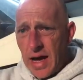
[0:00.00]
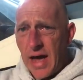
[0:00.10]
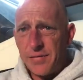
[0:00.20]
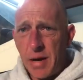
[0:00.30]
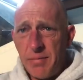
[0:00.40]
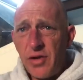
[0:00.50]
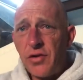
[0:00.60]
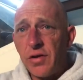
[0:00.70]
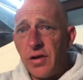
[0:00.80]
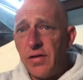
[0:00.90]
as my
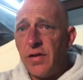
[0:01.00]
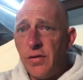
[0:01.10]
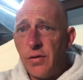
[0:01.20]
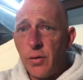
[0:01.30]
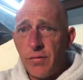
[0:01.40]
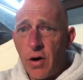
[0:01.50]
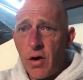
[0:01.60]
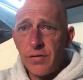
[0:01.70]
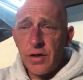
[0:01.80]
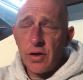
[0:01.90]
mission continued to
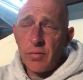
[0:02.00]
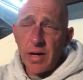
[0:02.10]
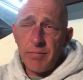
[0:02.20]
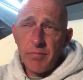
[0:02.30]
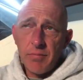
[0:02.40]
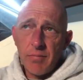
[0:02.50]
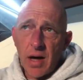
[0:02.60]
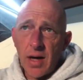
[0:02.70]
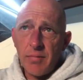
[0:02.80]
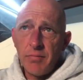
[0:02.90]
evolve, you know,
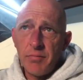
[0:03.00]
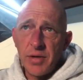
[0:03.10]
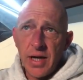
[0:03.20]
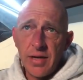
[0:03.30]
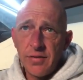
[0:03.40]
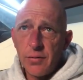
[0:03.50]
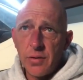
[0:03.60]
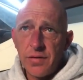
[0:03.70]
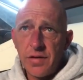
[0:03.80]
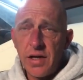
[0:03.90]
my Bonanza
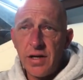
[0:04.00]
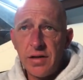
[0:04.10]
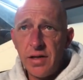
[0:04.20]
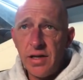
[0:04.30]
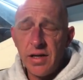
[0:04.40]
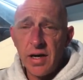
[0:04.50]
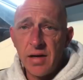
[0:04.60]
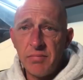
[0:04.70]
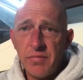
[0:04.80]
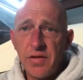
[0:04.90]
was sitting
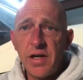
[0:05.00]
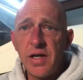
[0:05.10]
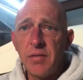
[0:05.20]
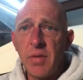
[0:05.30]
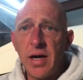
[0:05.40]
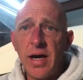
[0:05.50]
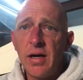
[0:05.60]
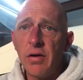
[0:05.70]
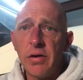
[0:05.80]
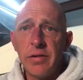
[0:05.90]
in my
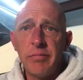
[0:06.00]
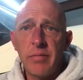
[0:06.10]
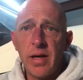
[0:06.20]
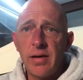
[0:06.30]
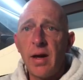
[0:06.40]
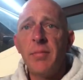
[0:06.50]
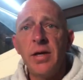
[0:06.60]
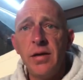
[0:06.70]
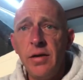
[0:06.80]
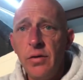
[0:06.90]
hangar and not
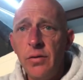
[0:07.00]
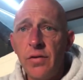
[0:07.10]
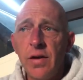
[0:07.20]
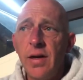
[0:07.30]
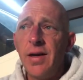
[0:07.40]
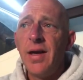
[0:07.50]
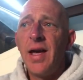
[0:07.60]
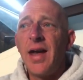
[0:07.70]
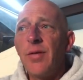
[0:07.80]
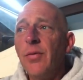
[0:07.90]
being used,
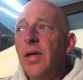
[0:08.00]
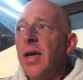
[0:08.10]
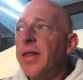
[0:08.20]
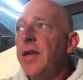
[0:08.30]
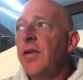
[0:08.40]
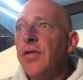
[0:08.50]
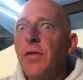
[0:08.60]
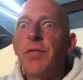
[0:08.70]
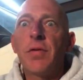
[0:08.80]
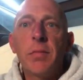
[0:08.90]
and I really got the itch
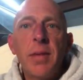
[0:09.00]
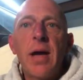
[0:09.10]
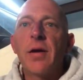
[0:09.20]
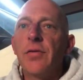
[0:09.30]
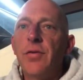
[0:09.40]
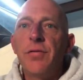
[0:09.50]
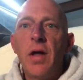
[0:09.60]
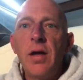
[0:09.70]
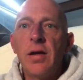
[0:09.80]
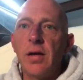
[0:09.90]
to start backcountry
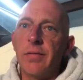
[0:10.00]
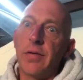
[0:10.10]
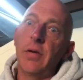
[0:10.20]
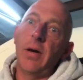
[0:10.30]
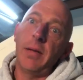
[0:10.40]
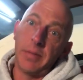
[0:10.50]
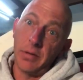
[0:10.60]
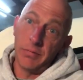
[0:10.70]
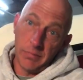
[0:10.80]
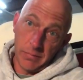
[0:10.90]
flying again. So I
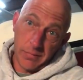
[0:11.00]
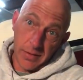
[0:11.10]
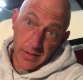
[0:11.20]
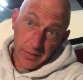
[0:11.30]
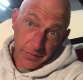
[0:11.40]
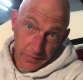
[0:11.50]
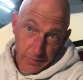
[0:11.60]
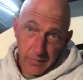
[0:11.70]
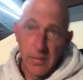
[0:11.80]
built this,